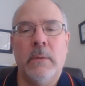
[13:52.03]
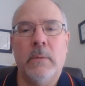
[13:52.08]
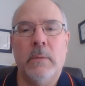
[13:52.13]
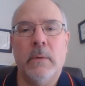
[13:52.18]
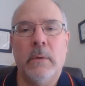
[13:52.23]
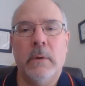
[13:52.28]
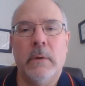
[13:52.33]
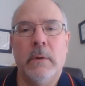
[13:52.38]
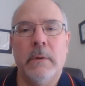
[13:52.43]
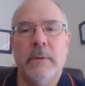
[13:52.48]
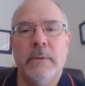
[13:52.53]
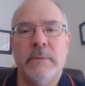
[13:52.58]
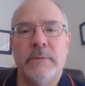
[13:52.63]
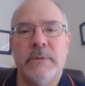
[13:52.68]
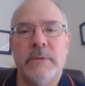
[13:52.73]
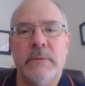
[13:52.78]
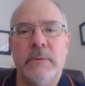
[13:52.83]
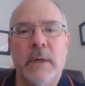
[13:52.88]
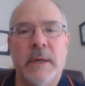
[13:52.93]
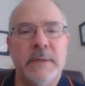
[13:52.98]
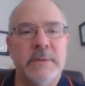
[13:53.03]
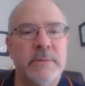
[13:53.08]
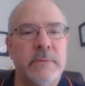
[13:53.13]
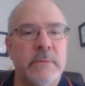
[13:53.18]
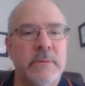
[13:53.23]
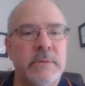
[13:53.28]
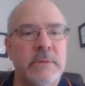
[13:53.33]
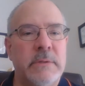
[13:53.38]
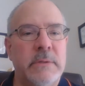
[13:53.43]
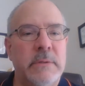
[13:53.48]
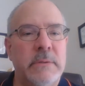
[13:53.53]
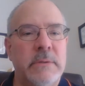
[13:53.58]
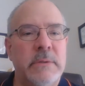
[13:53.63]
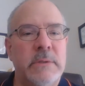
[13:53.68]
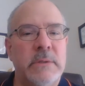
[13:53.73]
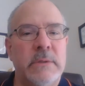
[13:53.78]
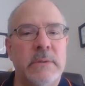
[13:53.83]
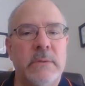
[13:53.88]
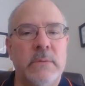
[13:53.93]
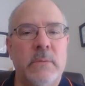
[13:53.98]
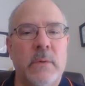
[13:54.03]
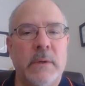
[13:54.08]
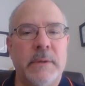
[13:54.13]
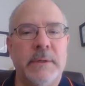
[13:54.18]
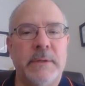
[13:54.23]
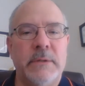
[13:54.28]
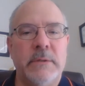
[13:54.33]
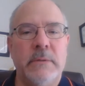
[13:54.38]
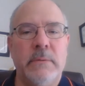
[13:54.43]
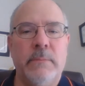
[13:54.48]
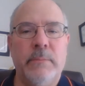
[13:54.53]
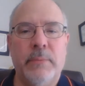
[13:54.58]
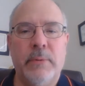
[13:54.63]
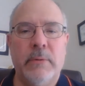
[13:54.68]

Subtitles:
were two high school students who wanted to